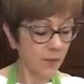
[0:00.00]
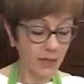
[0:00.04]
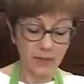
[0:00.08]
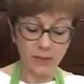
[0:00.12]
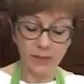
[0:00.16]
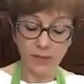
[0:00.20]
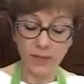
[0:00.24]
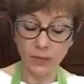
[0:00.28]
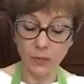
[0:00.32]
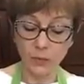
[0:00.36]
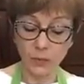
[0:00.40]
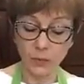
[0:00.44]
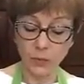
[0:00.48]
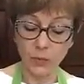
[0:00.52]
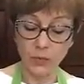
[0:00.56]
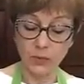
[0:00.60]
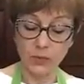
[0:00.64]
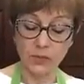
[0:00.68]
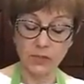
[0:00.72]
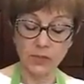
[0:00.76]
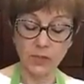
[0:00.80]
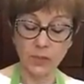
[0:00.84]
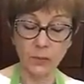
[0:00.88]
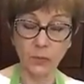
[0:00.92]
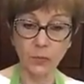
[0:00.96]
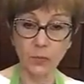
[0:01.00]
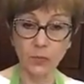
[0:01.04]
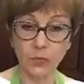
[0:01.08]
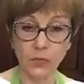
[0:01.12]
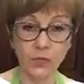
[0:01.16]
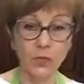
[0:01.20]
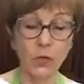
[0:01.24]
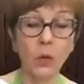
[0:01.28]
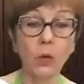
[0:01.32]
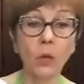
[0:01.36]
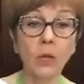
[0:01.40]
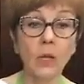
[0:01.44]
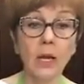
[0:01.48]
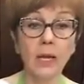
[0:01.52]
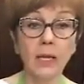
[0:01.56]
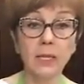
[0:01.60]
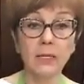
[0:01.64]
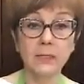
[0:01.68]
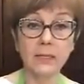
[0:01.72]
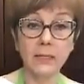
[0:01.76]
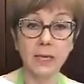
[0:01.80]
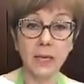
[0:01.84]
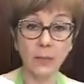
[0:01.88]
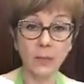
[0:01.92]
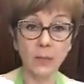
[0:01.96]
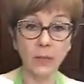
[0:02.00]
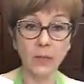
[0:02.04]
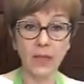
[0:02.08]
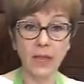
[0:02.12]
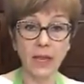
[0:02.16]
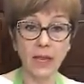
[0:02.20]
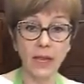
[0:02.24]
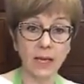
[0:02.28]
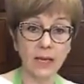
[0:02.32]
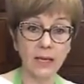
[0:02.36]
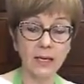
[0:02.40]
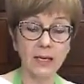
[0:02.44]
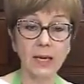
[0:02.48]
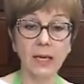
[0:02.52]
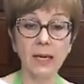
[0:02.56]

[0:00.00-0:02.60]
and then put some granola on top of that,